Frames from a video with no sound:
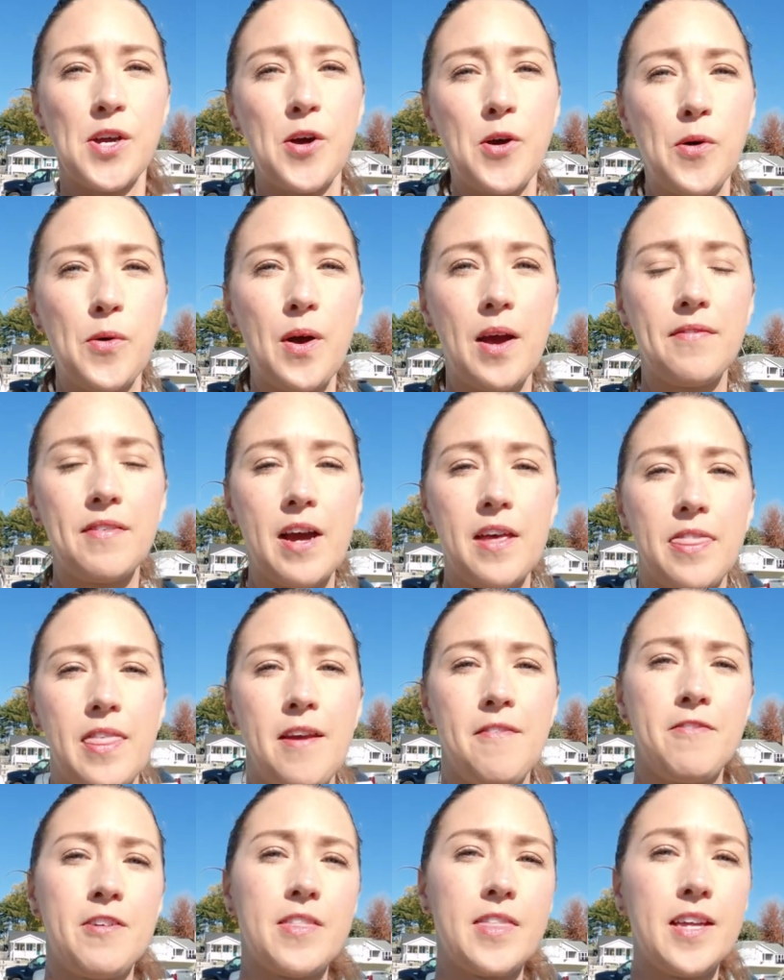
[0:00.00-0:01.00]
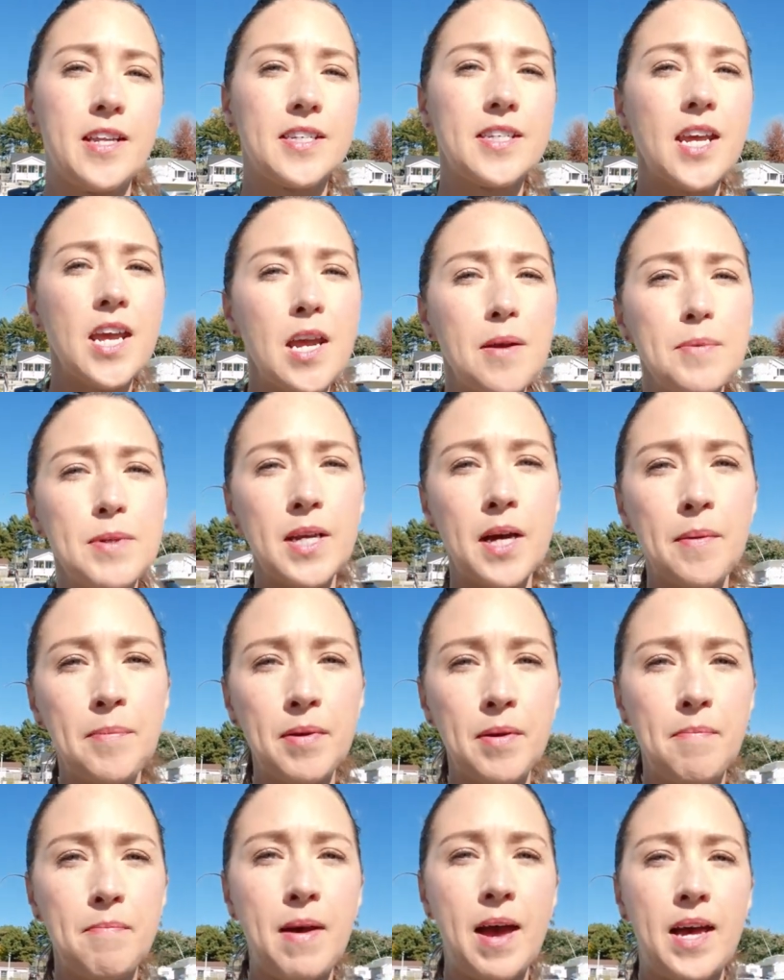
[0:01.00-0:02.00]
So I've got everything taped
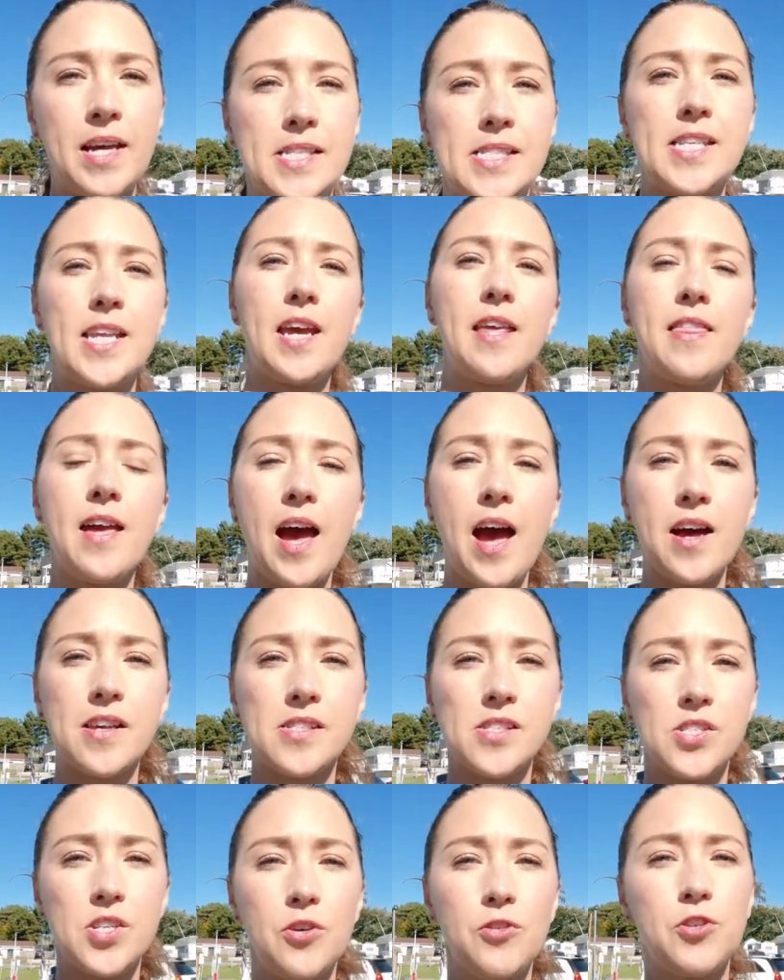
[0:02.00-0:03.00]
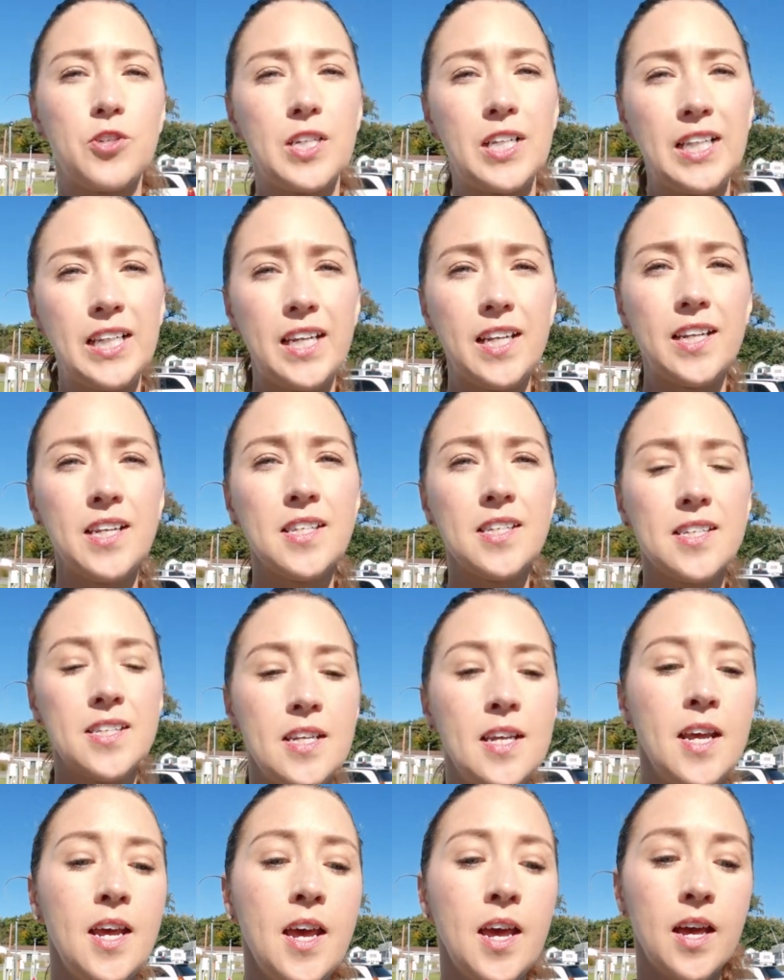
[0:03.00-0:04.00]
up. Matt has taken the acetone to clean
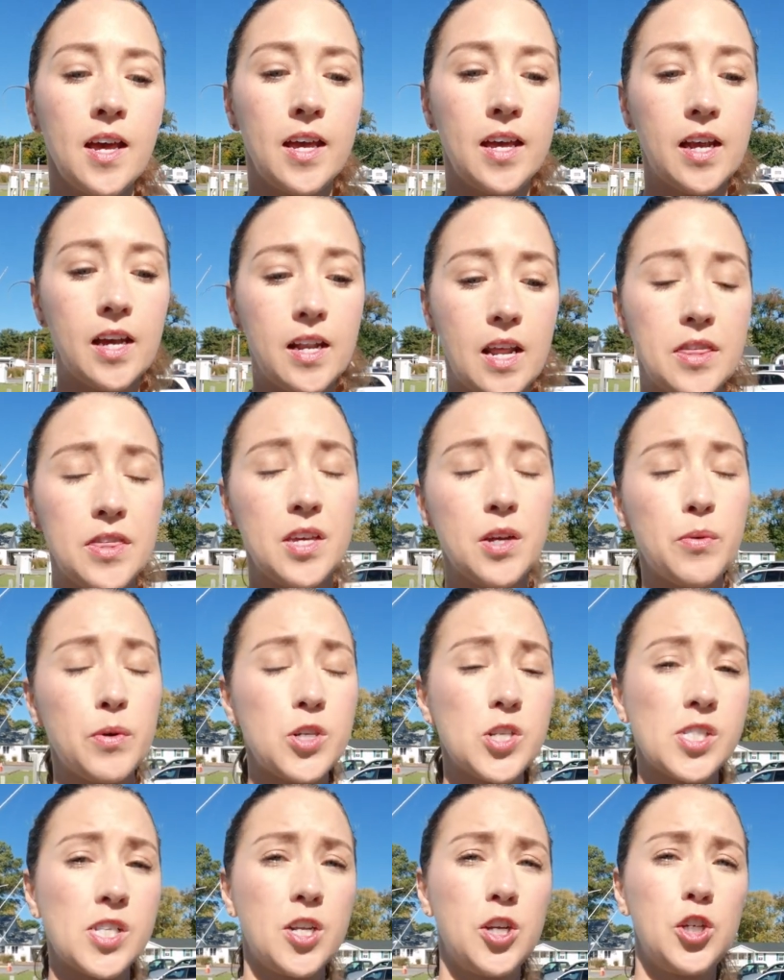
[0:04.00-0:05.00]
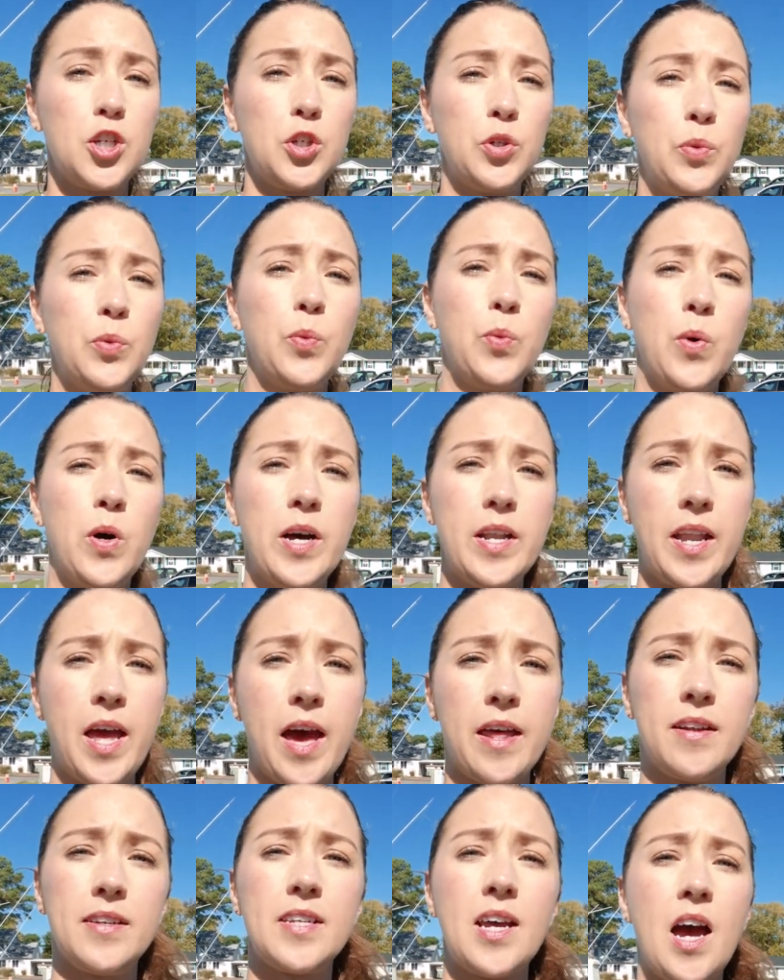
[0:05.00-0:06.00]
it. And I think we're just gonna do one
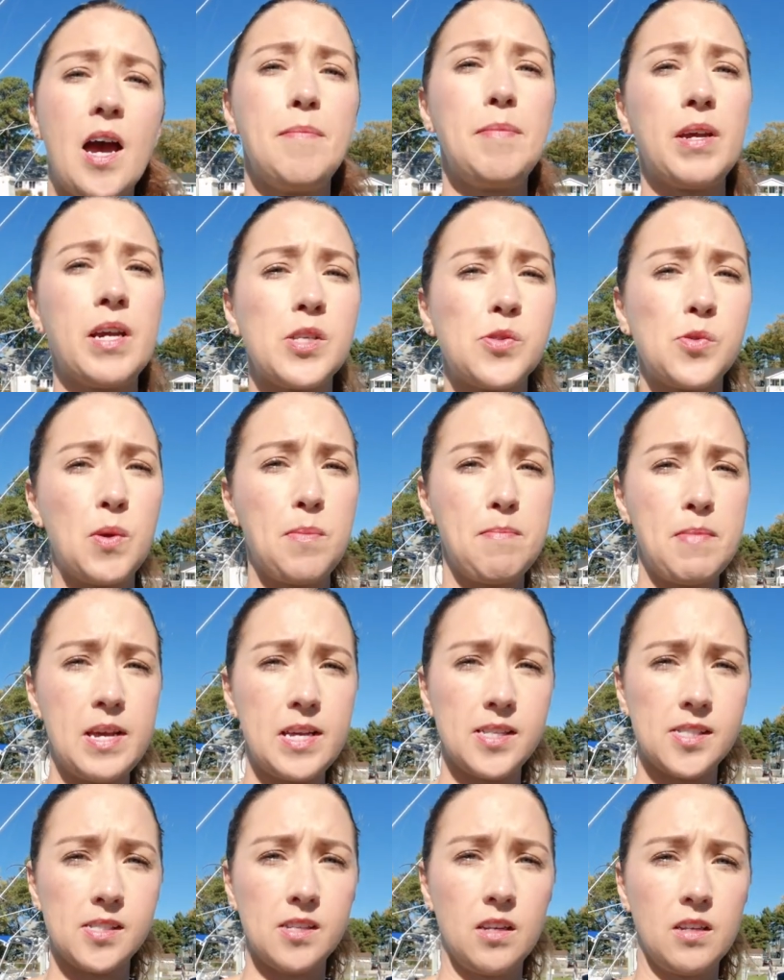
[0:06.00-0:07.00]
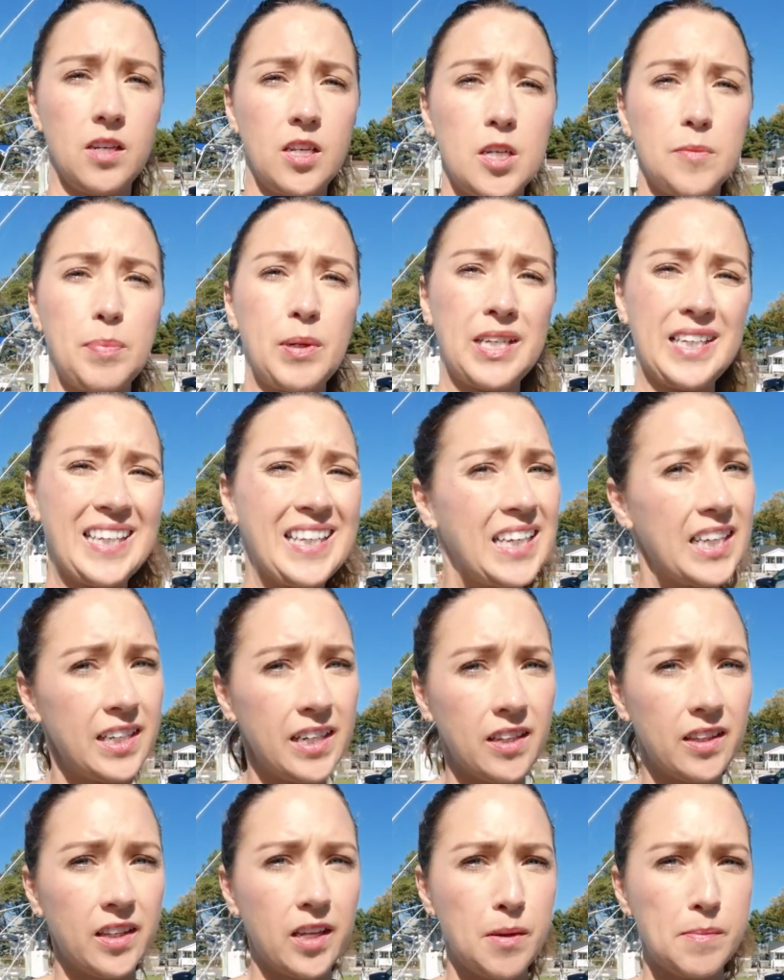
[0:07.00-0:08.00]
at a time because we may still need to put
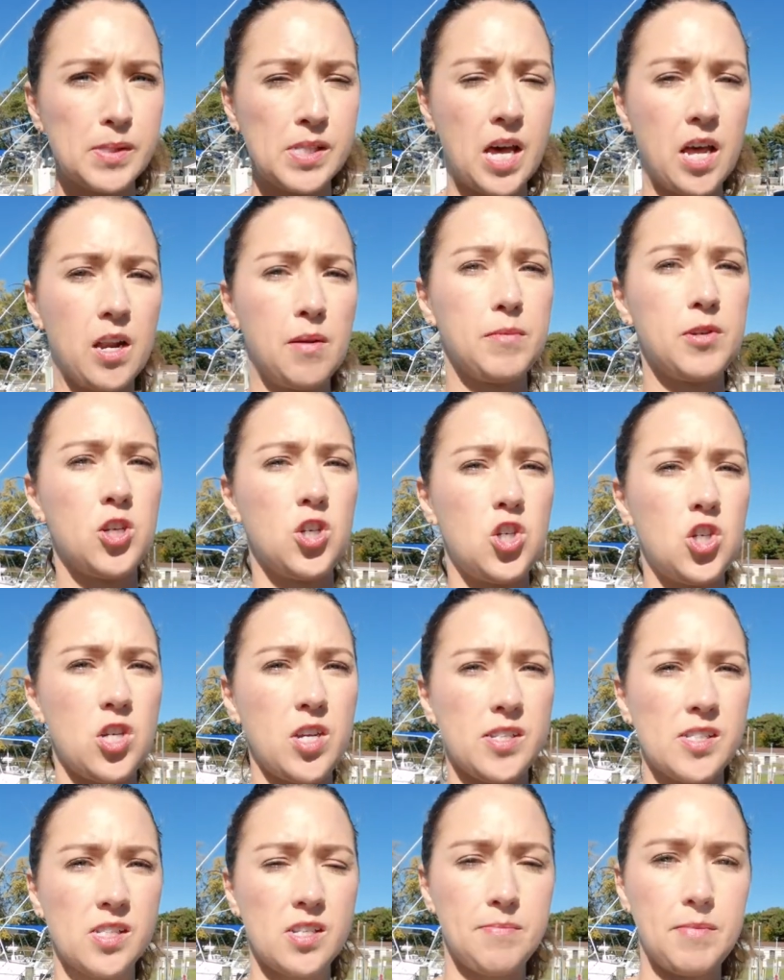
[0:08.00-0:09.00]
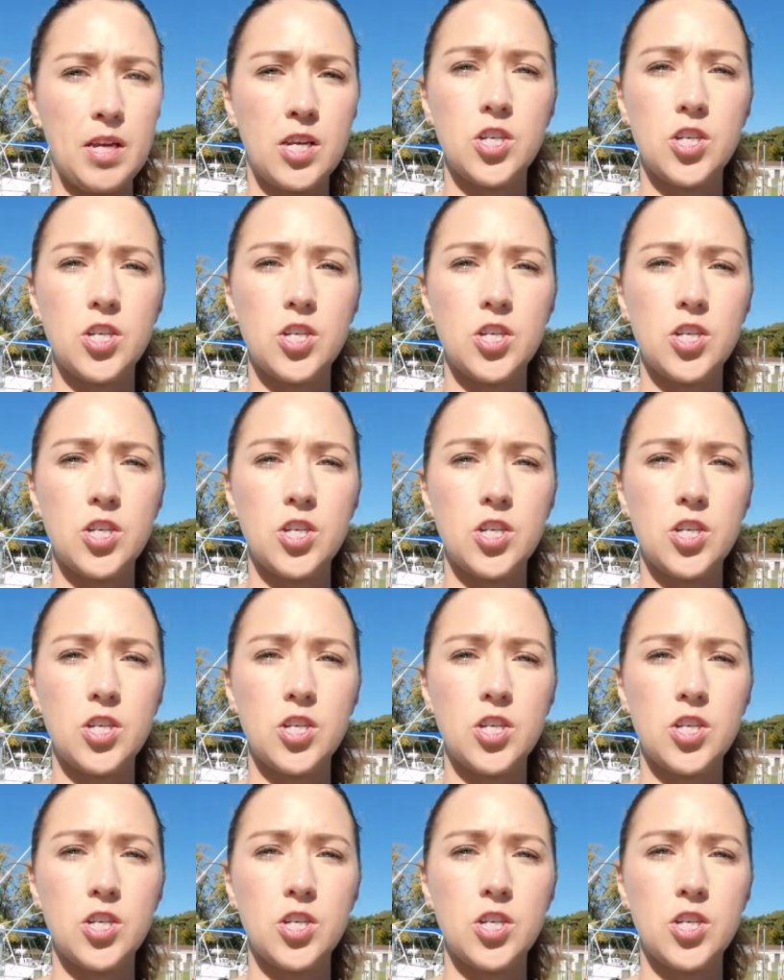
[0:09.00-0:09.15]
heating lamps on them just to